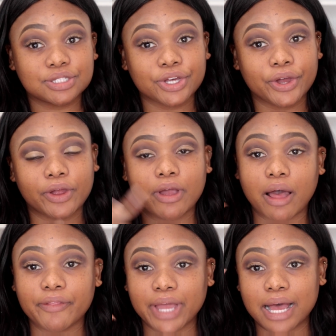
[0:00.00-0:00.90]
So
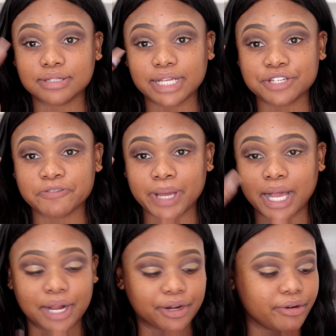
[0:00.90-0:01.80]
on the outer edge of my
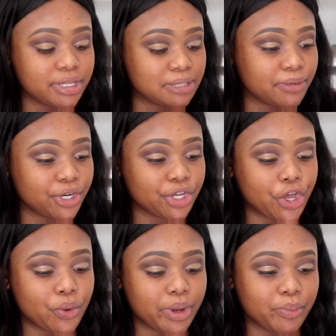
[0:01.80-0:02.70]
cut crease, I'm gonna
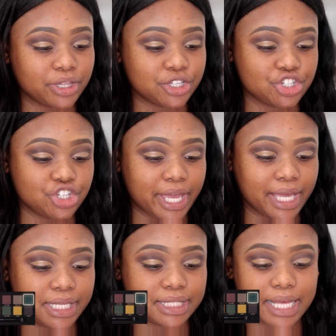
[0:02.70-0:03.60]
go in with the
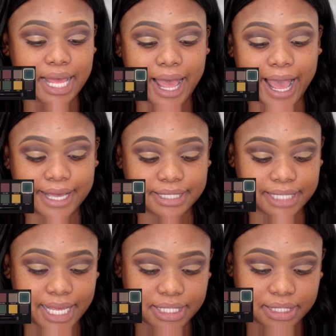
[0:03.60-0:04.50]
shade
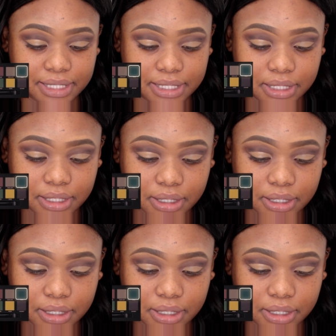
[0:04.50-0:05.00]
Access.